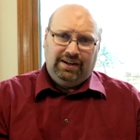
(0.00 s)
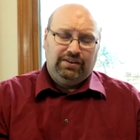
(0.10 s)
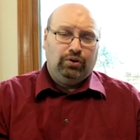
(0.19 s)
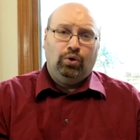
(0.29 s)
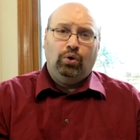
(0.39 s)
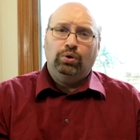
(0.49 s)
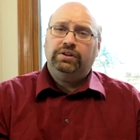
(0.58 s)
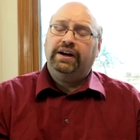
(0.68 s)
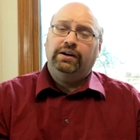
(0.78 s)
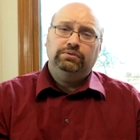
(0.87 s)
And the
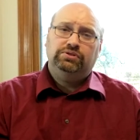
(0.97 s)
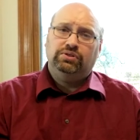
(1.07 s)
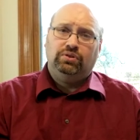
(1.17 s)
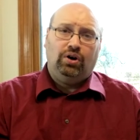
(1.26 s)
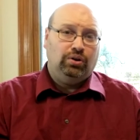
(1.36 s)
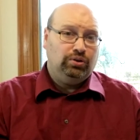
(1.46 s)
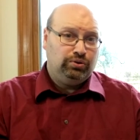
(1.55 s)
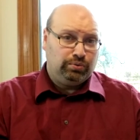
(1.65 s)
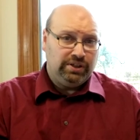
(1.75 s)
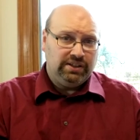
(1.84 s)
whole council all
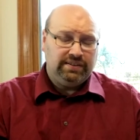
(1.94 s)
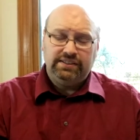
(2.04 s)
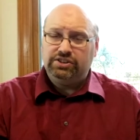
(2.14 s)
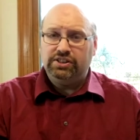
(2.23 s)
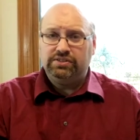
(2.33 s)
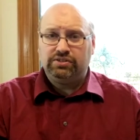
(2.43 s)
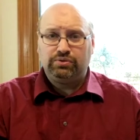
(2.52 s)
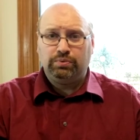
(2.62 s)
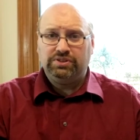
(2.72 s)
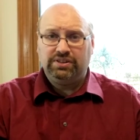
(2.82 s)
agreed that
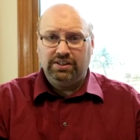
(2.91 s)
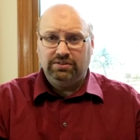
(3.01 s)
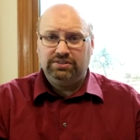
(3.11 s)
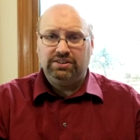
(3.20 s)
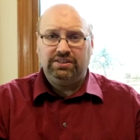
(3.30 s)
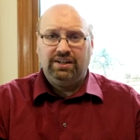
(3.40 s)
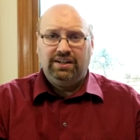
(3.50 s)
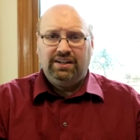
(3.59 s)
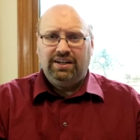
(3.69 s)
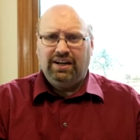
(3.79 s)
Jesus was guilty
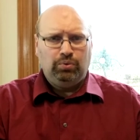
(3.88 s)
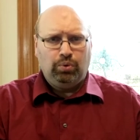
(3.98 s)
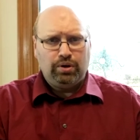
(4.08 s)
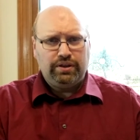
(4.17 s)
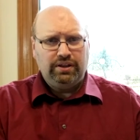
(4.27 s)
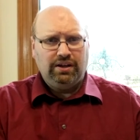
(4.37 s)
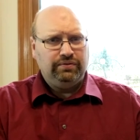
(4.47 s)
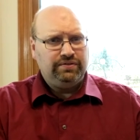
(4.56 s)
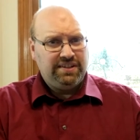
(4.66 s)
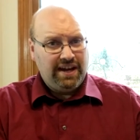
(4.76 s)
and worthy
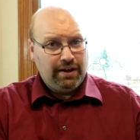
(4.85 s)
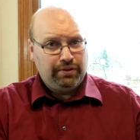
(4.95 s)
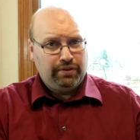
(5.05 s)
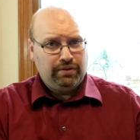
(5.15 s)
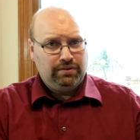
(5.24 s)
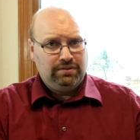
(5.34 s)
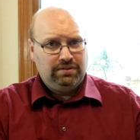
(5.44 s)
of death.